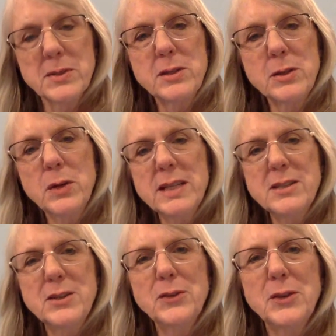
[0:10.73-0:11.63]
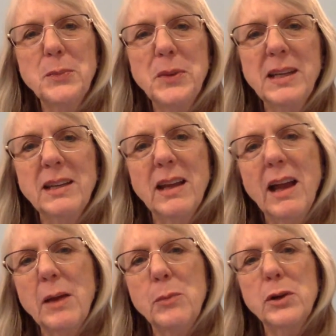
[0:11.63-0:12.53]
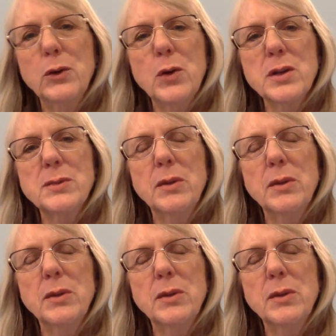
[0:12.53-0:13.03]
students who've completed a hybrid course